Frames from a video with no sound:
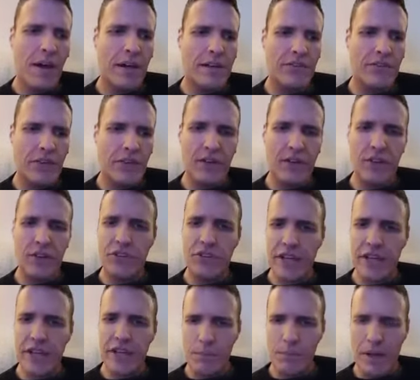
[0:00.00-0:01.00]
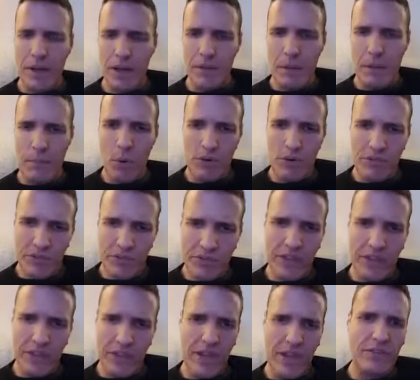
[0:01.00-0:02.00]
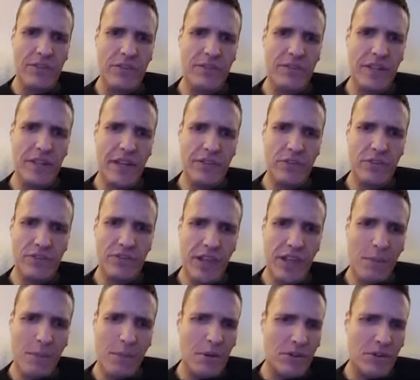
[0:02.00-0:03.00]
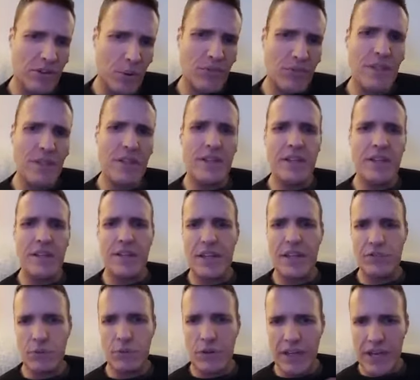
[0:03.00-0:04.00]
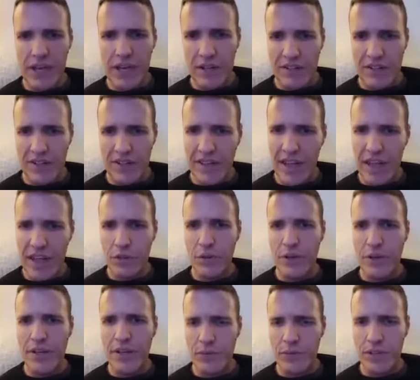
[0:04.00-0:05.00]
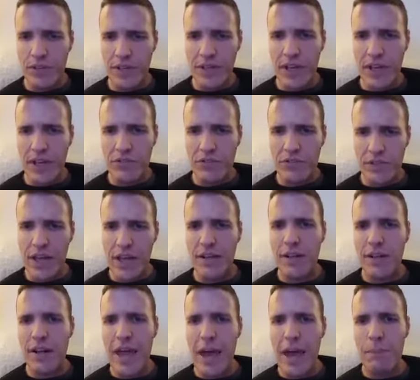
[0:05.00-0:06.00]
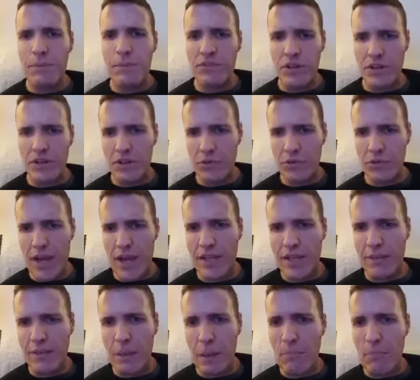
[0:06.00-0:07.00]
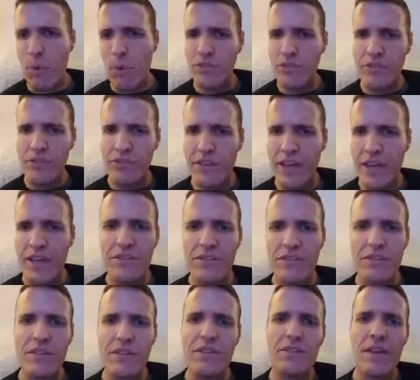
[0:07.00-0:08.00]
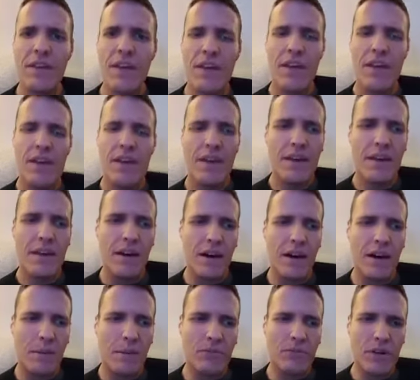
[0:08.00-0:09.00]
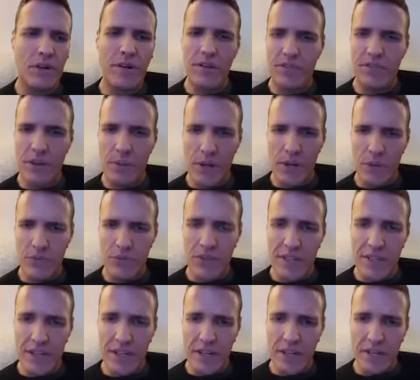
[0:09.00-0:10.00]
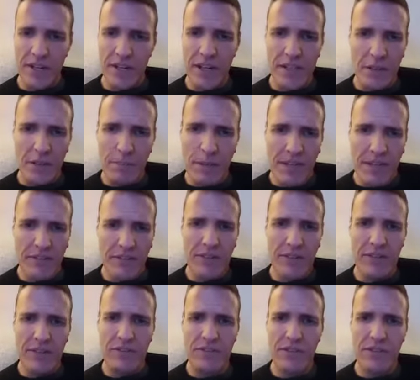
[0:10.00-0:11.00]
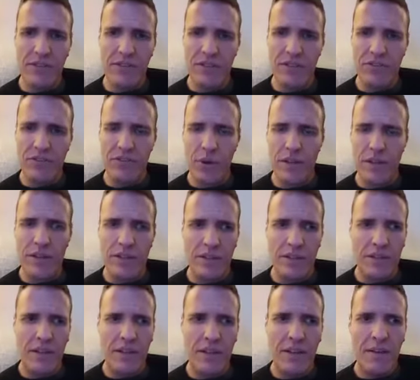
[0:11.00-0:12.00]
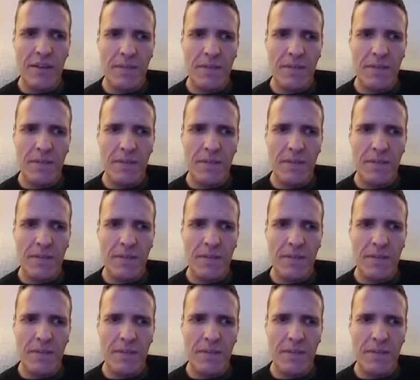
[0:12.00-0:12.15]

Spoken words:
I decided to check out my portion sizes and actually see how much I was eating. And that's when I got into calorie counting and actually got an app and started tracking my portion sizes, started to see what I was eating on a daily basis, and then tried to